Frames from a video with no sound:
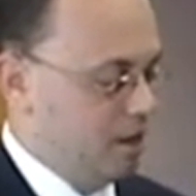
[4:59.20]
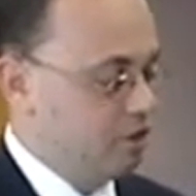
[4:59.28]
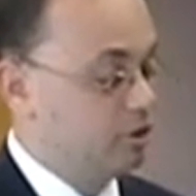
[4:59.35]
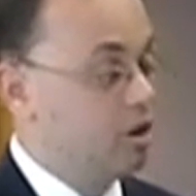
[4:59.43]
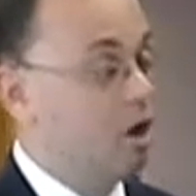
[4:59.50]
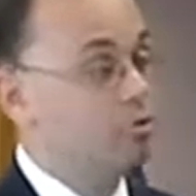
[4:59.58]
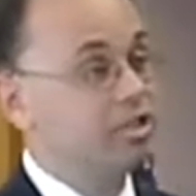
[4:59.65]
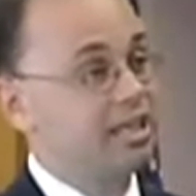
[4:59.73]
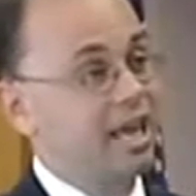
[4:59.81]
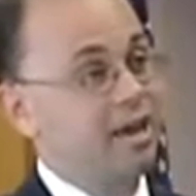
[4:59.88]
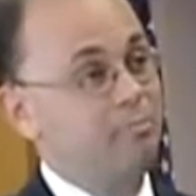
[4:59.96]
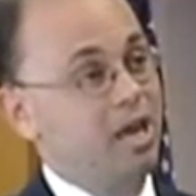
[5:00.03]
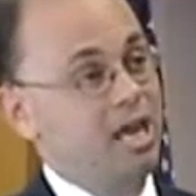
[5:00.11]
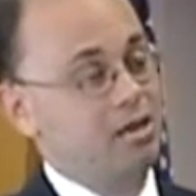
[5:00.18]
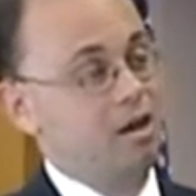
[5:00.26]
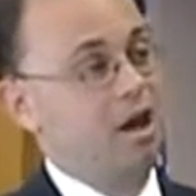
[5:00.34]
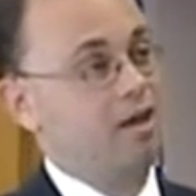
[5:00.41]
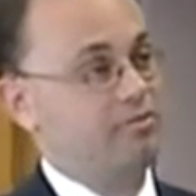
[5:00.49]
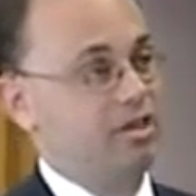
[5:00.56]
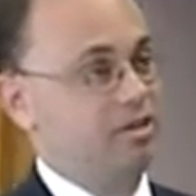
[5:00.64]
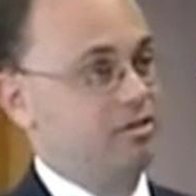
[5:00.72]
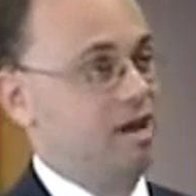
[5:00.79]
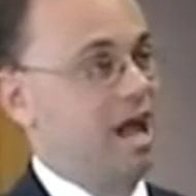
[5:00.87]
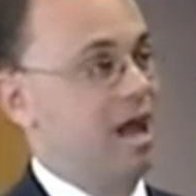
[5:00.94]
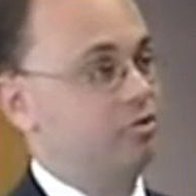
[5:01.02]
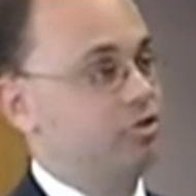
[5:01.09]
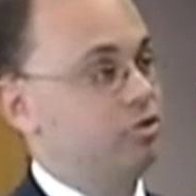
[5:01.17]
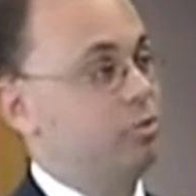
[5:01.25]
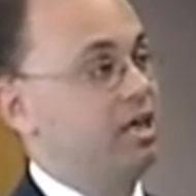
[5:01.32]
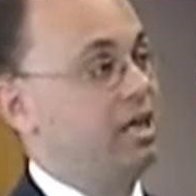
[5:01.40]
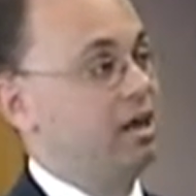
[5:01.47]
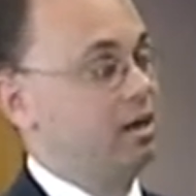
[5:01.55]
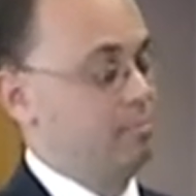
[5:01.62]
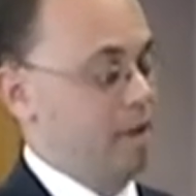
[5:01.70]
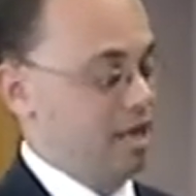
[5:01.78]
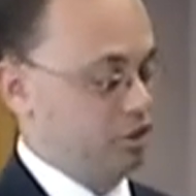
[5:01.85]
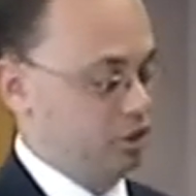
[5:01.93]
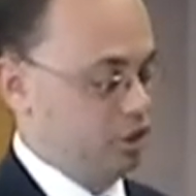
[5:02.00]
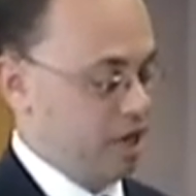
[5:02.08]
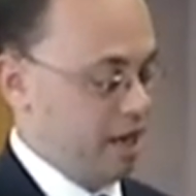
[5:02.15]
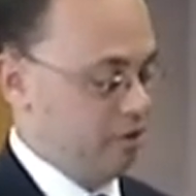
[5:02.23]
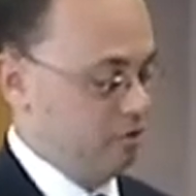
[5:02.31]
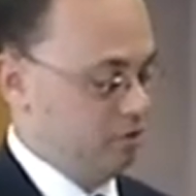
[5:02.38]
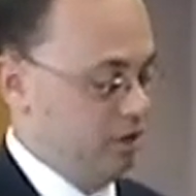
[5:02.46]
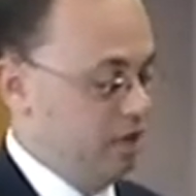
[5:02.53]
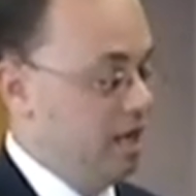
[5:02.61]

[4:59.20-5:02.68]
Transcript: You can host a campaign coffee at your house so we can get our message out.